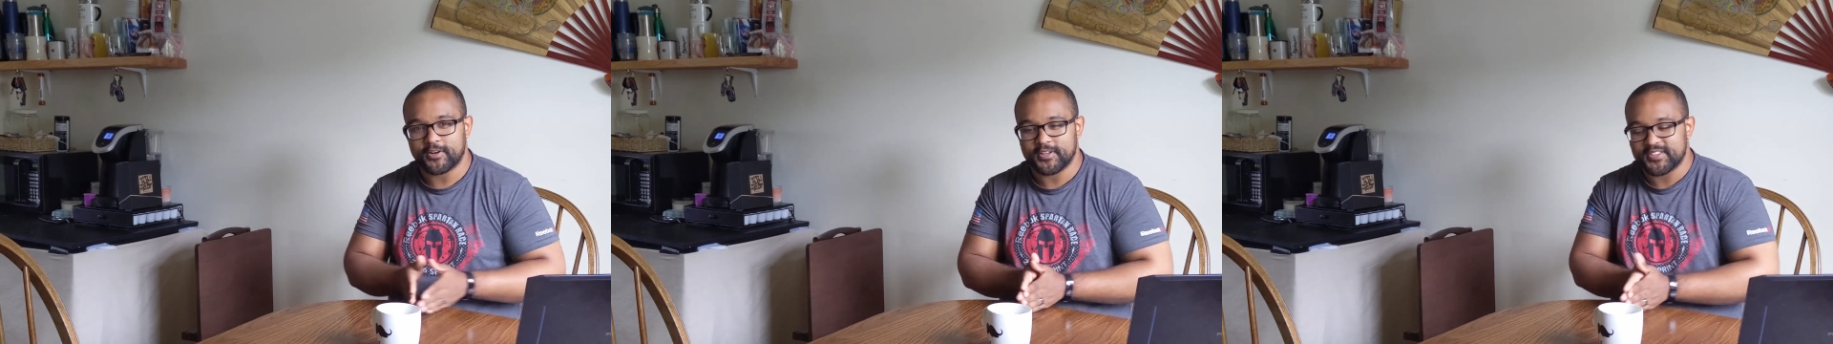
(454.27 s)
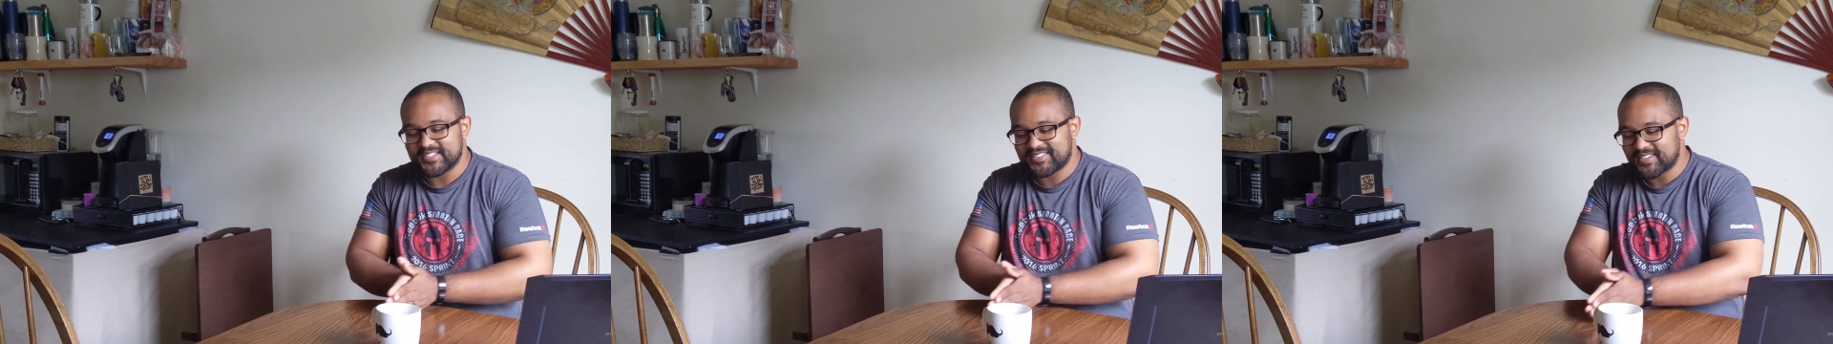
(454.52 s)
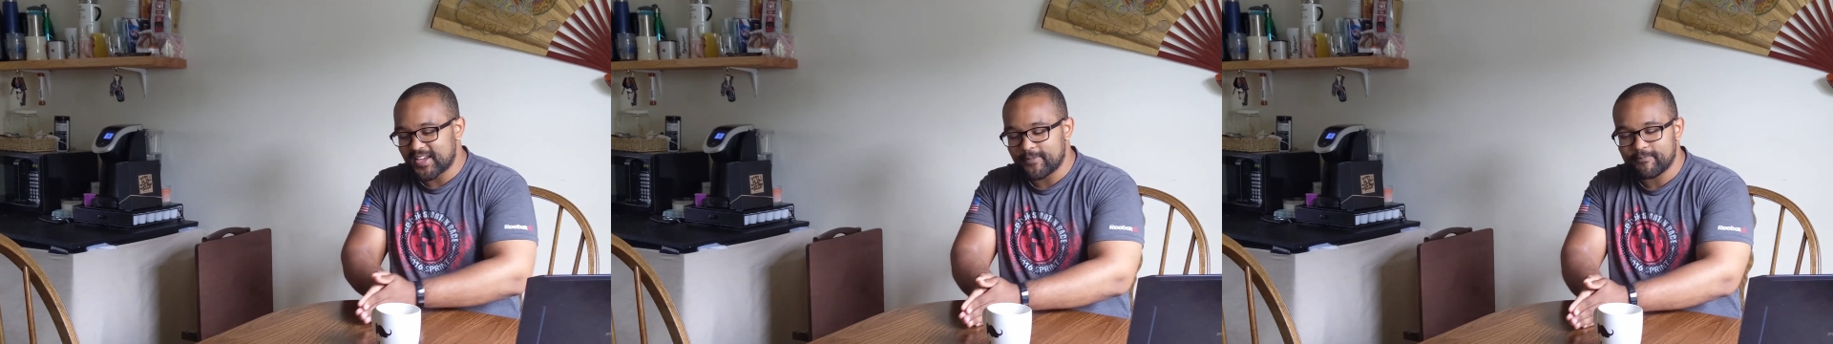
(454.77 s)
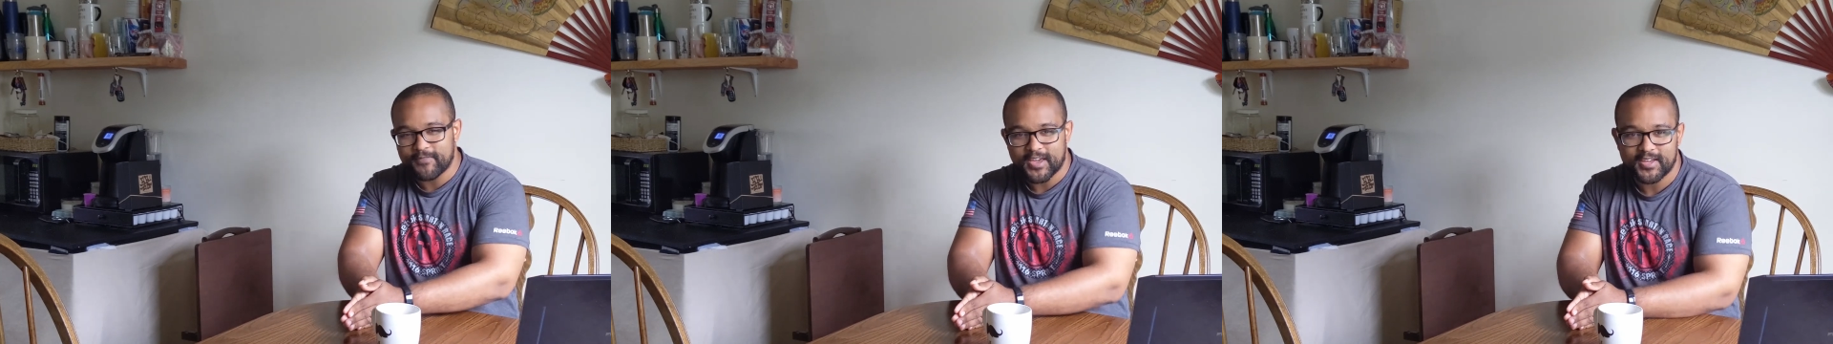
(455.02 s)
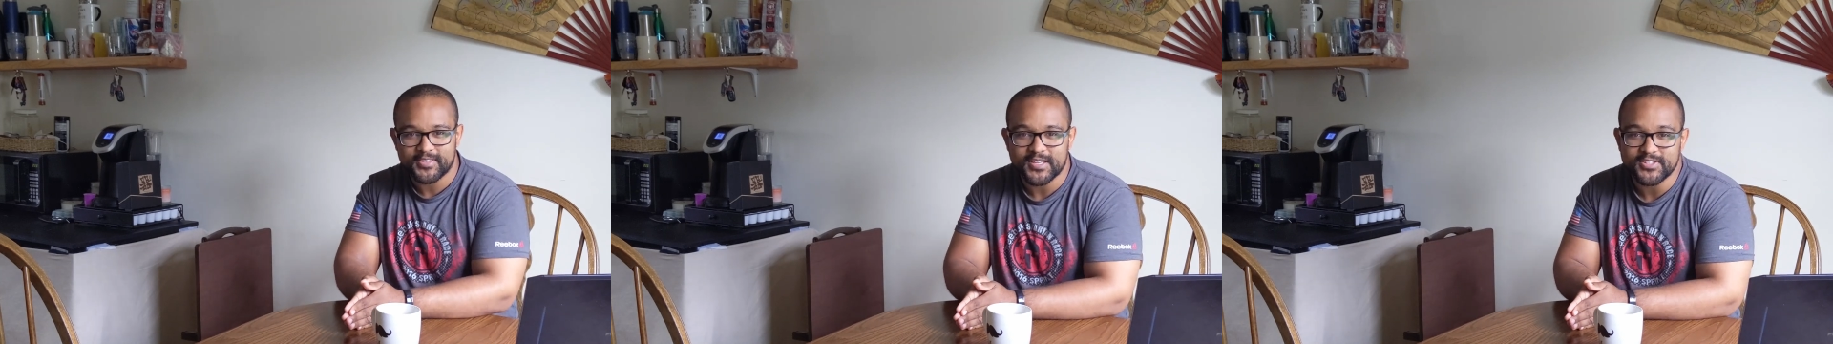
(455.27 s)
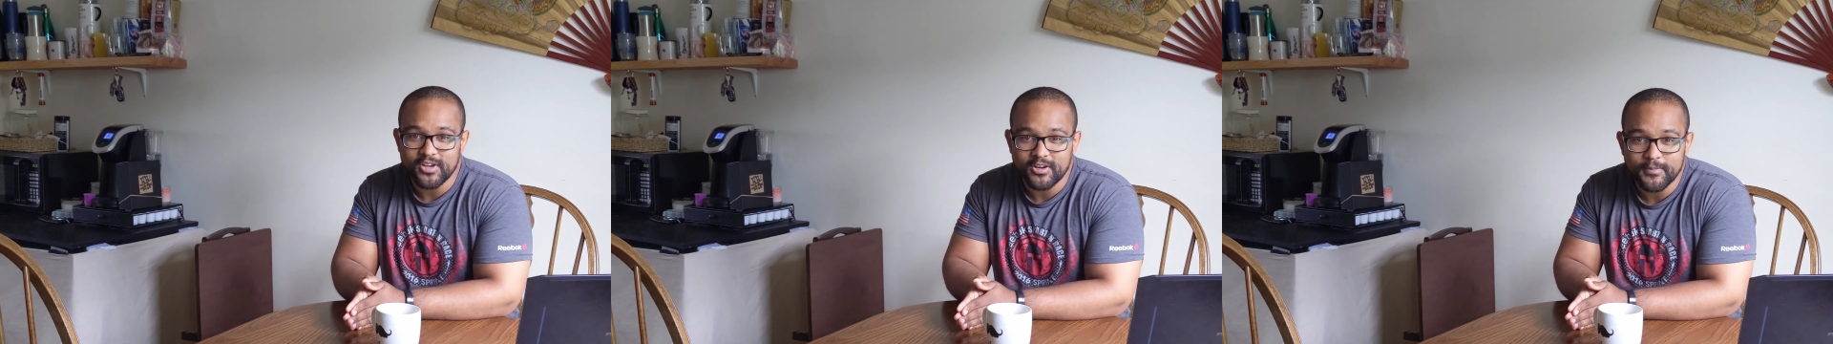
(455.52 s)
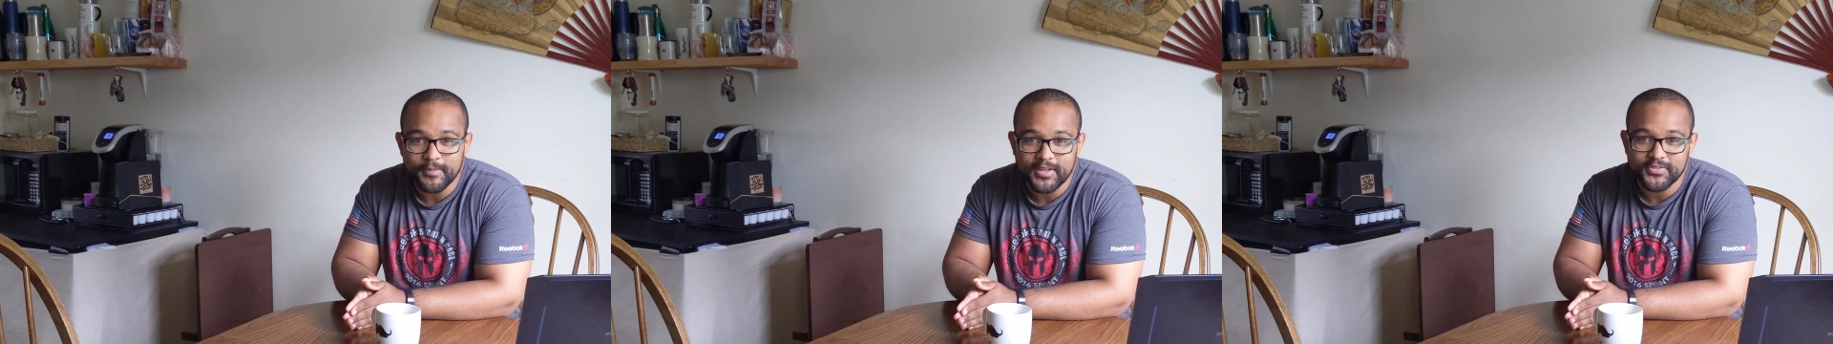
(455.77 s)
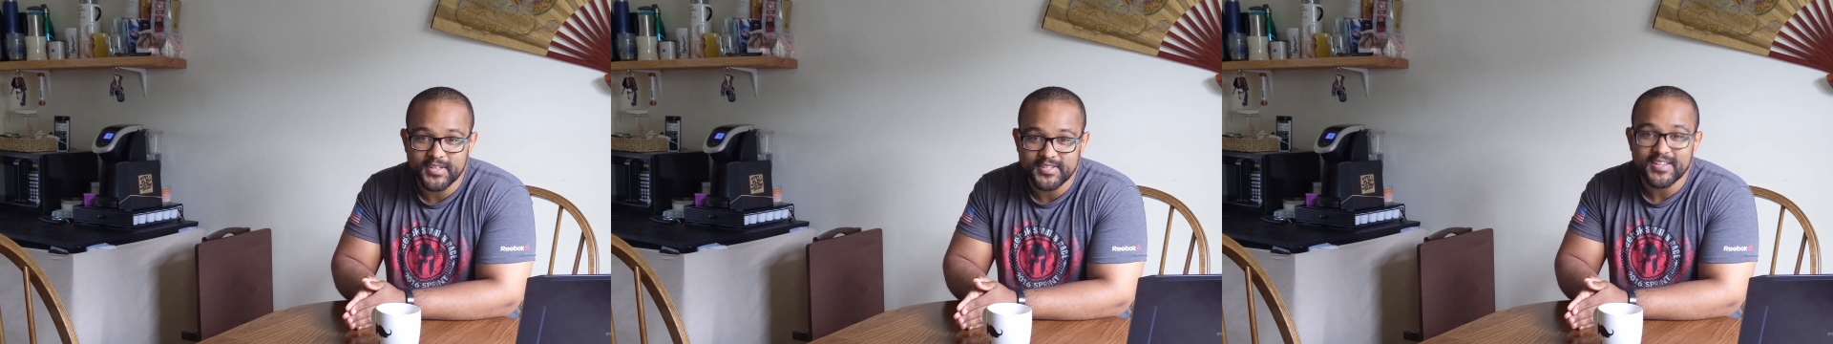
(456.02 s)
are in the same vein that talk
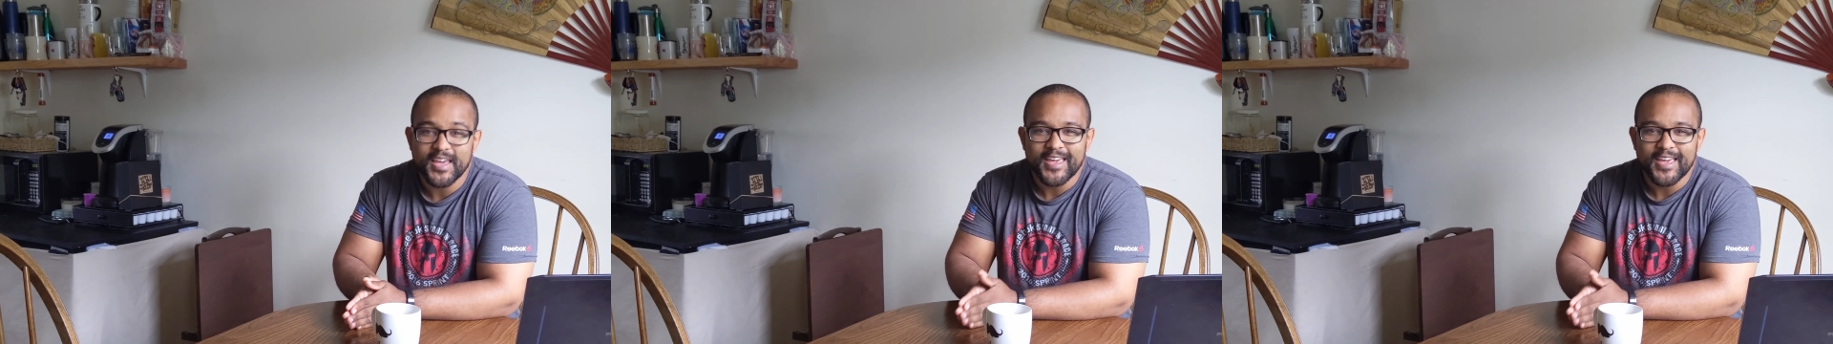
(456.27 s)
about this